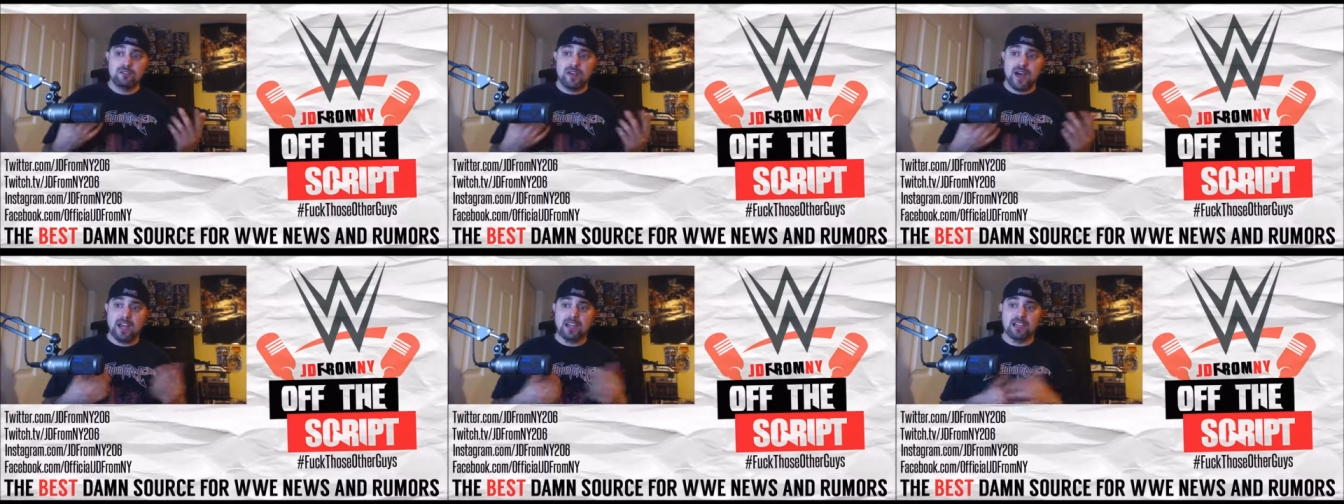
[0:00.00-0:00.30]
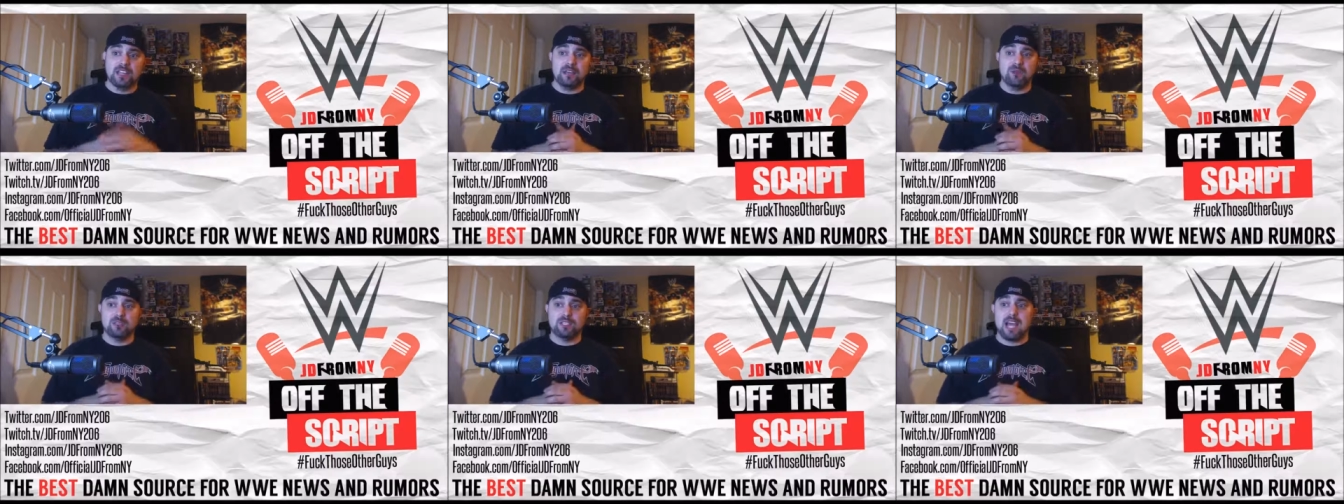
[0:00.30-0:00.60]

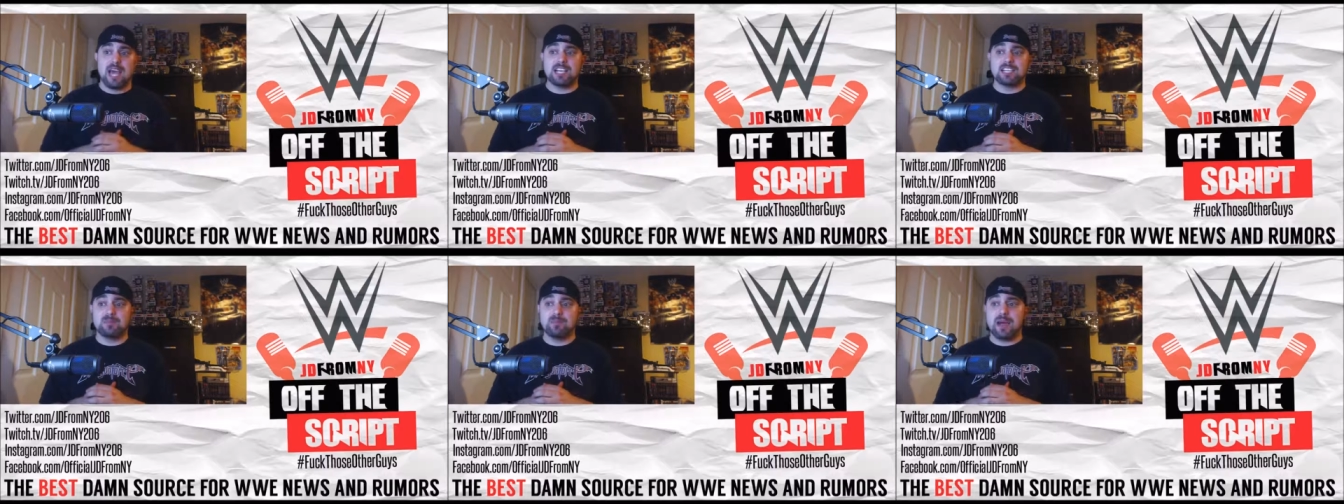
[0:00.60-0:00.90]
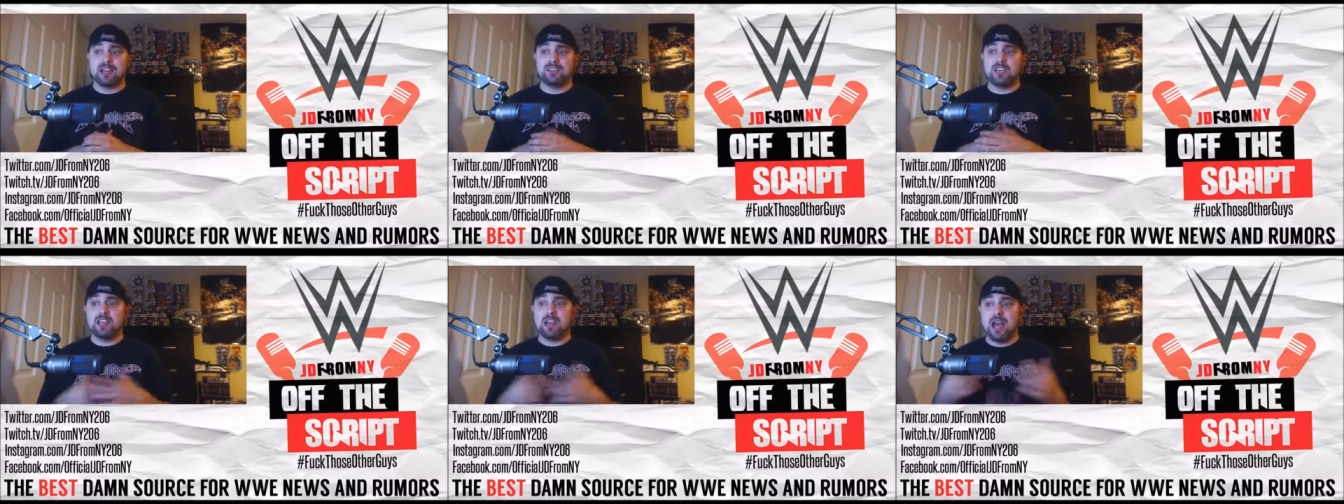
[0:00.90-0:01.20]
Finally, he was asked
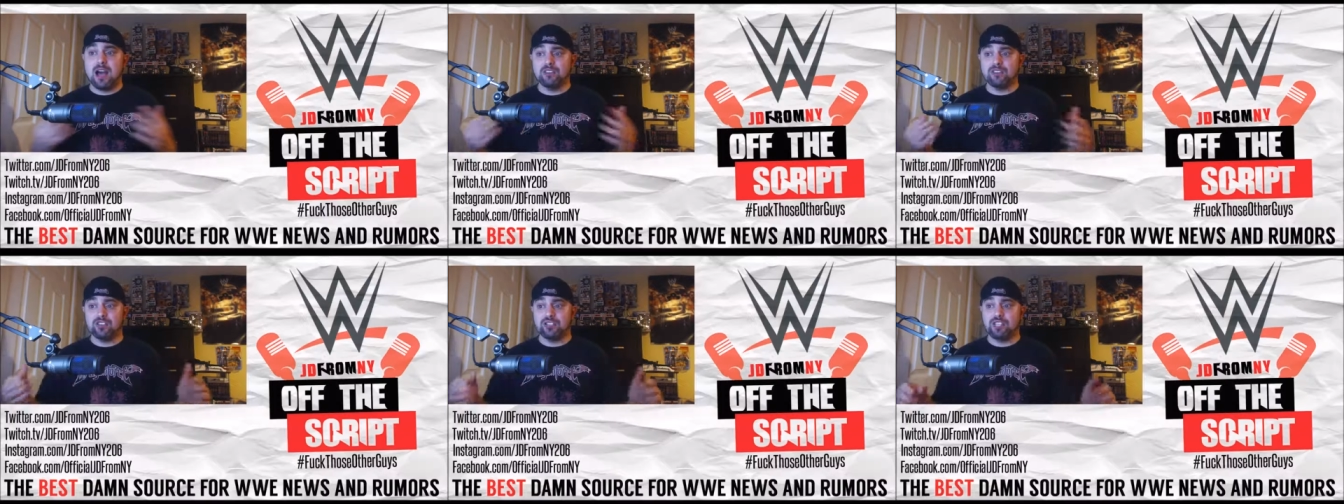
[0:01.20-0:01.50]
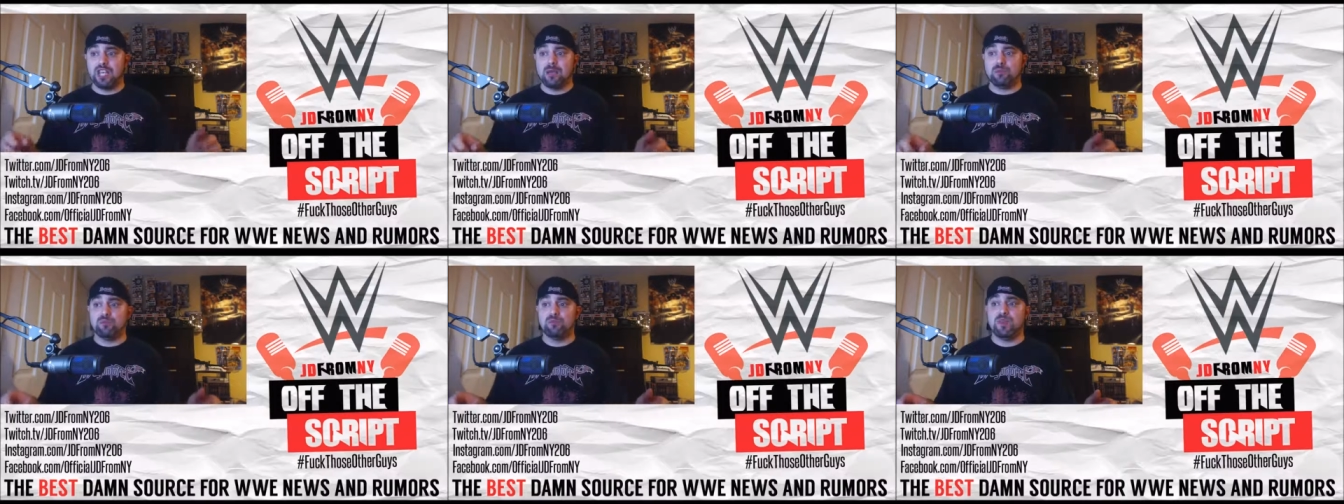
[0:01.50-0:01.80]
about the
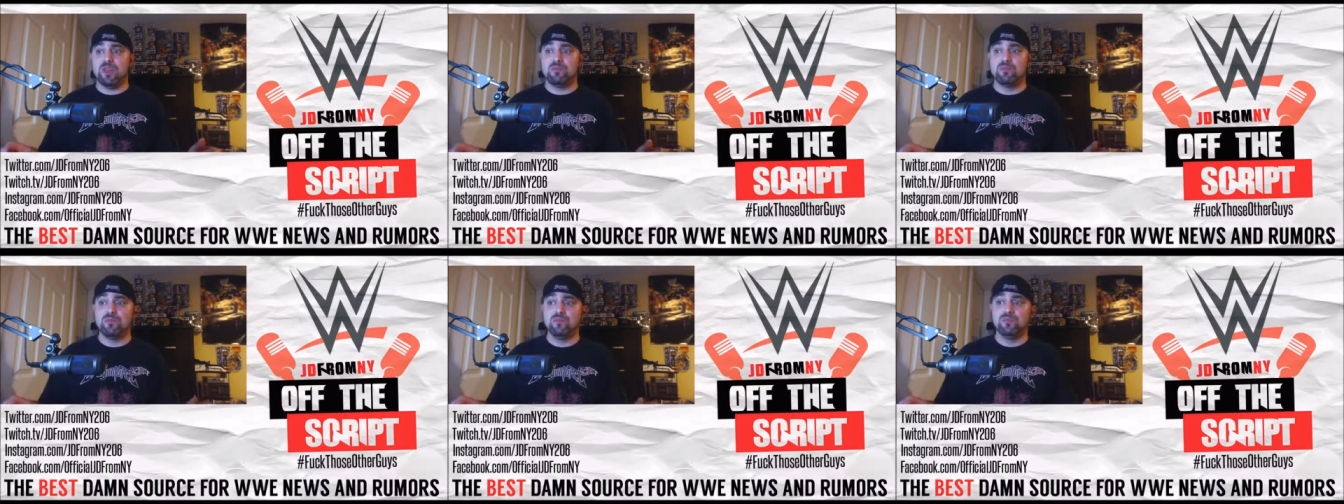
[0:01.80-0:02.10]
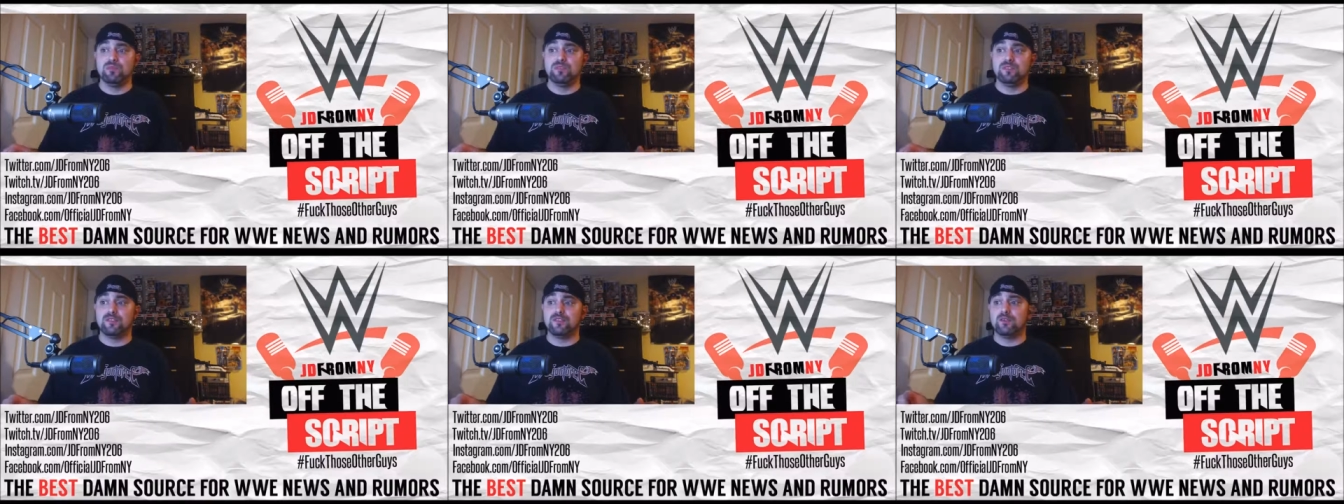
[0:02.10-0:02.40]
announcers table being
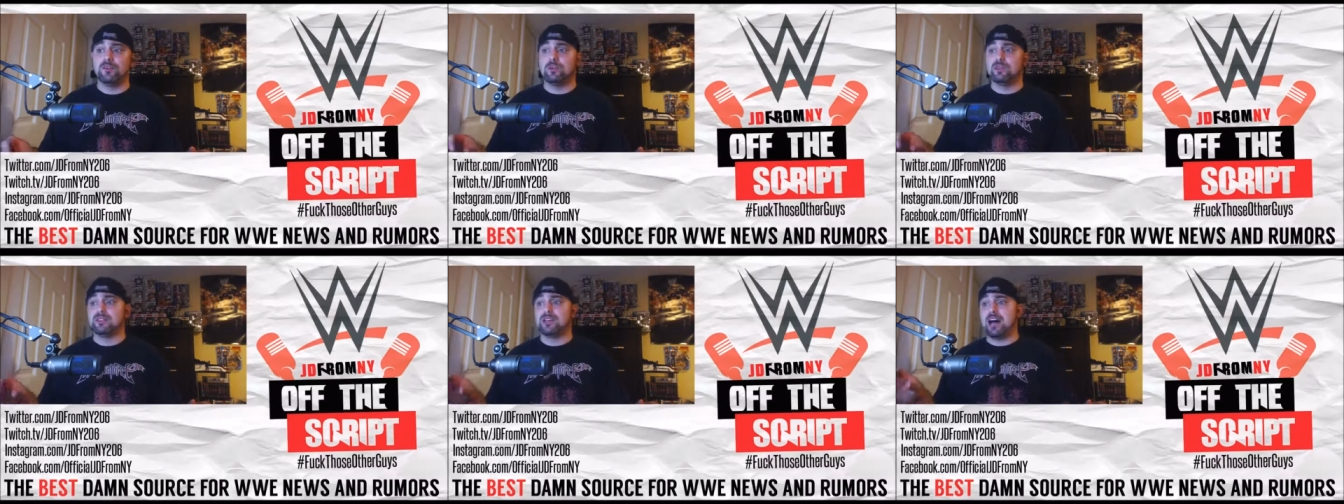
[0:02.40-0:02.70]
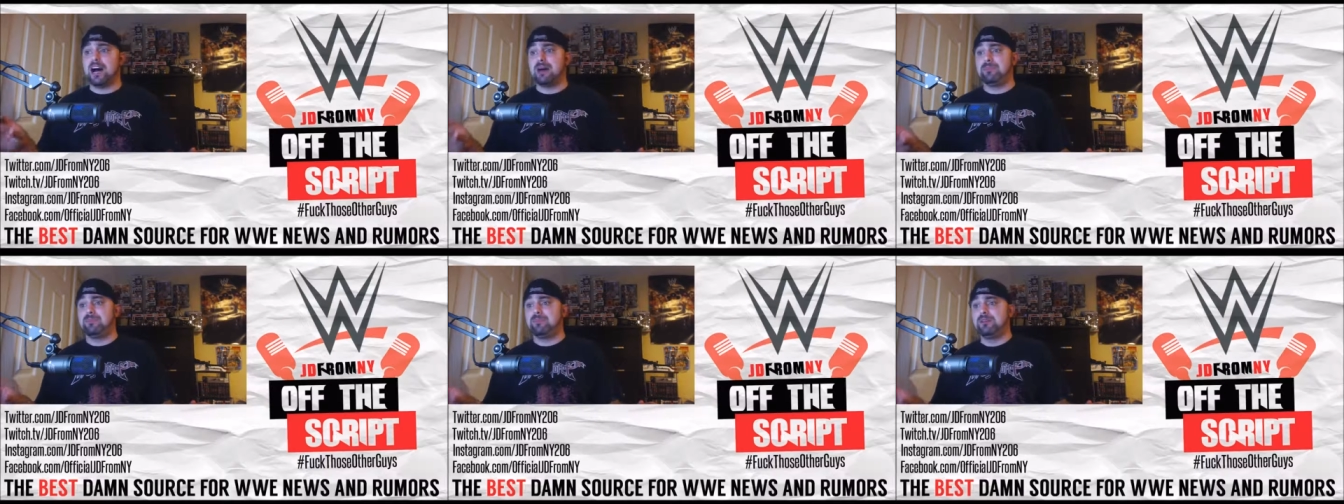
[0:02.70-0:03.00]
moved from the
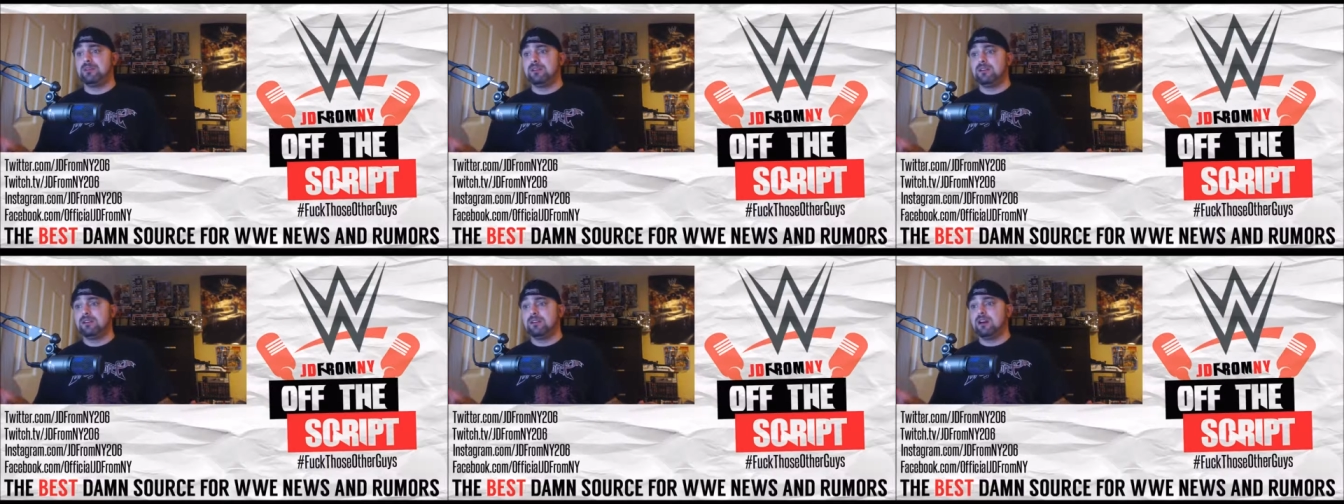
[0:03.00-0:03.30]
top,